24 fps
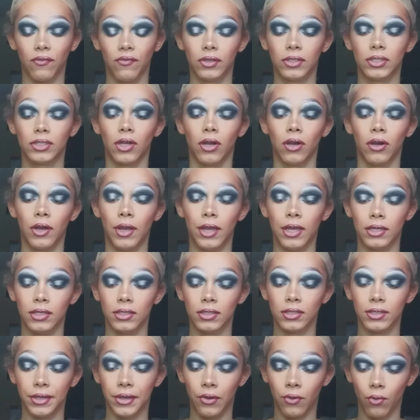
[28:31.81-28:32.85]
but Jeffree
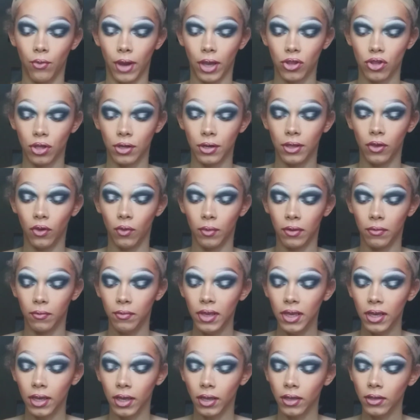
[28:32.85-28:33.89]
Star is a wretched
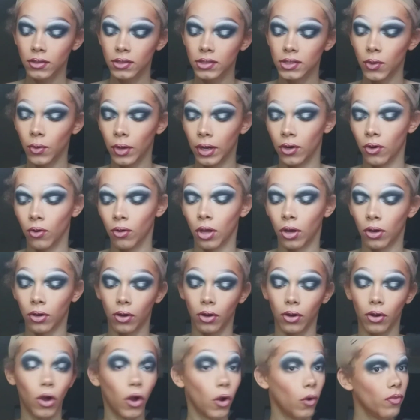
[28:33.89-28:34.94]
human being, so I
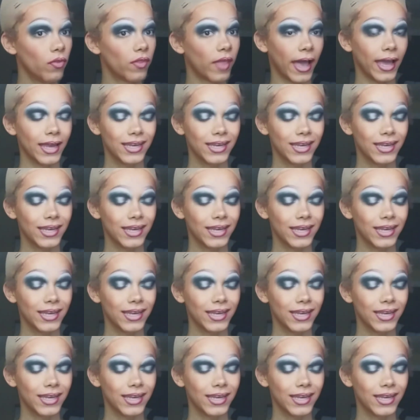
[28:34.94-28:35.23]
no longer